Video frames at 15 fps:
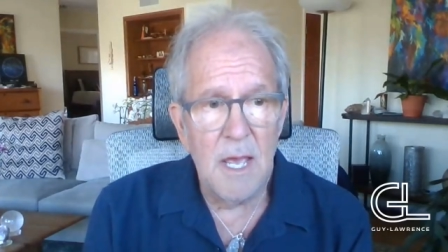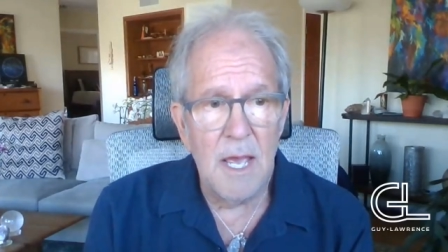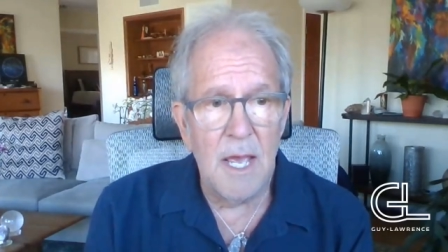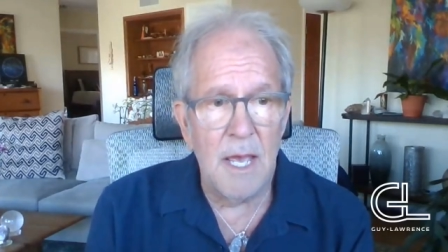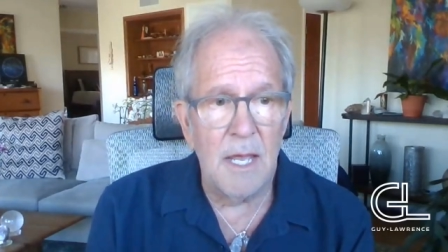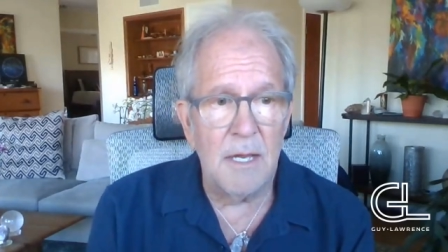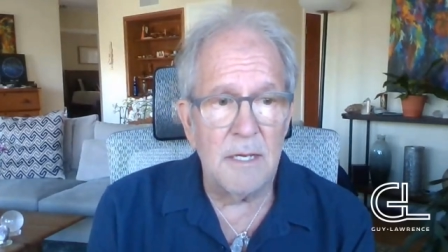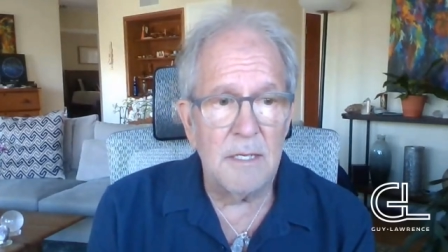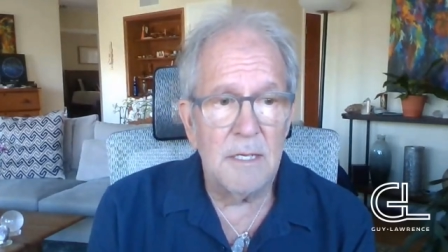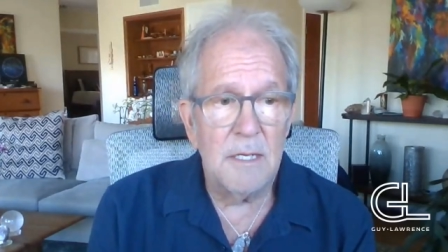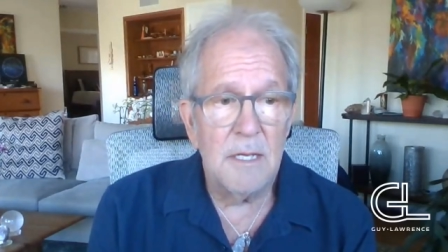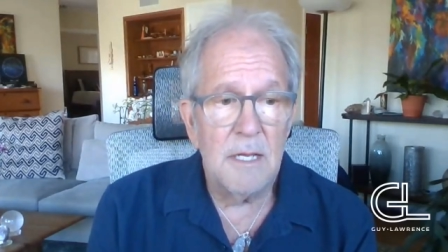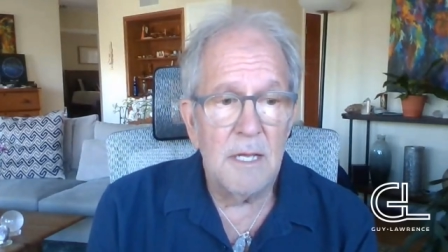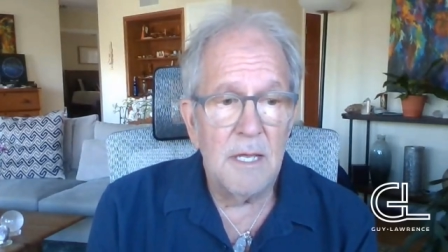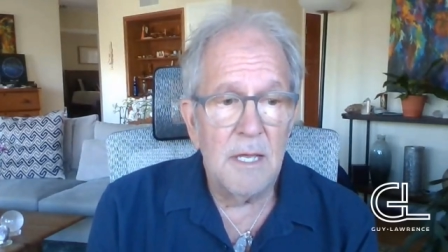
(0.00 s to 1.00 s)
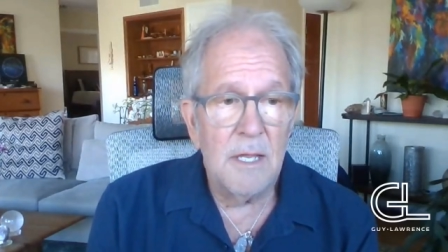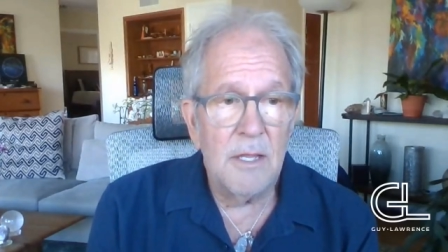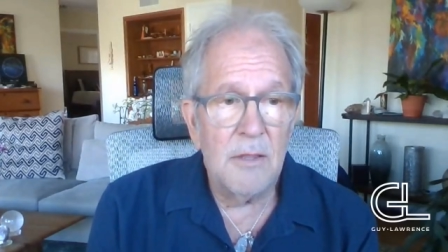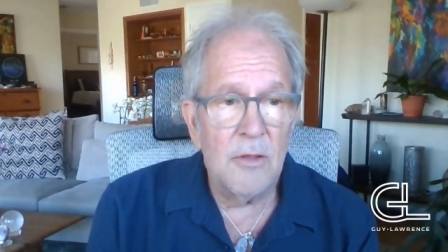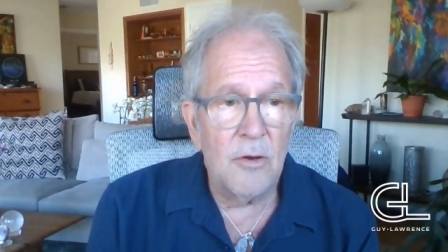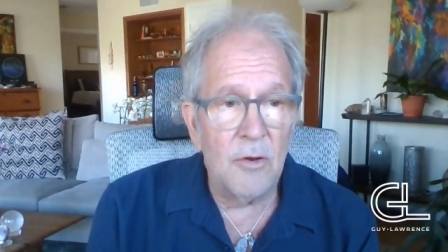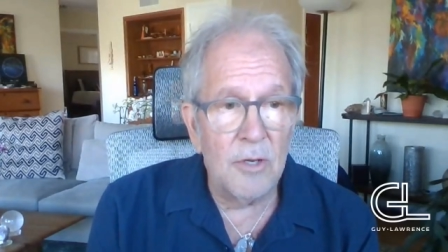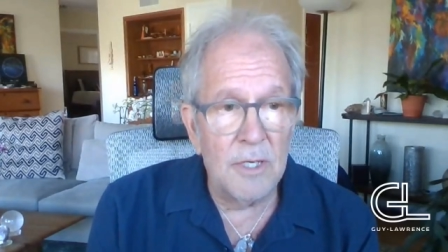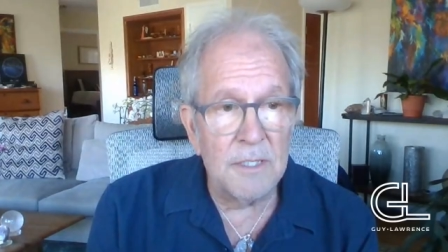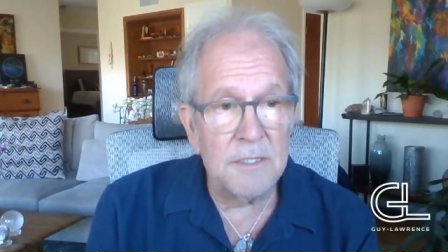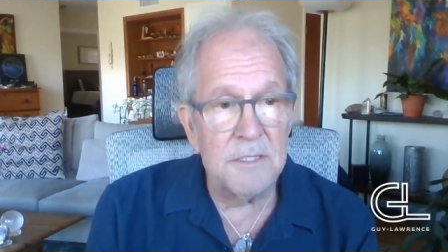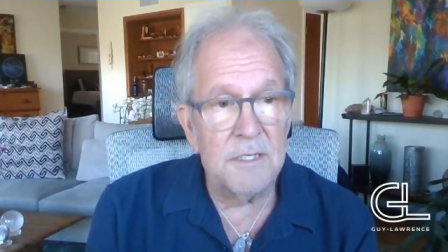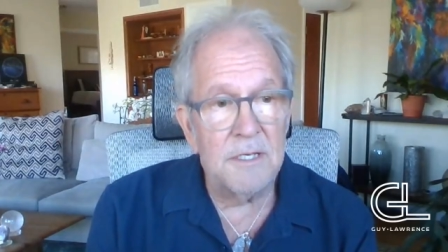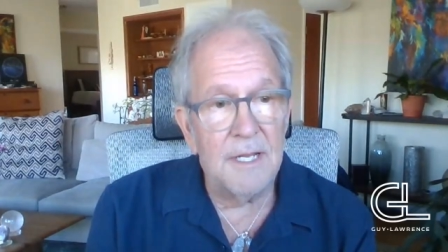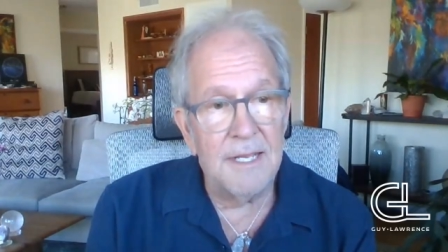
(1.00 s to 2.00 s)
And there
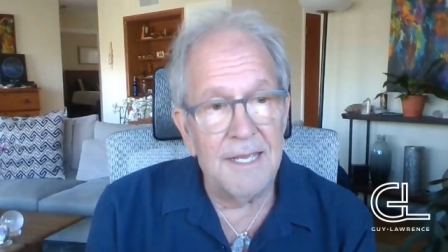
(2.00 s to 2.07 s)
isn't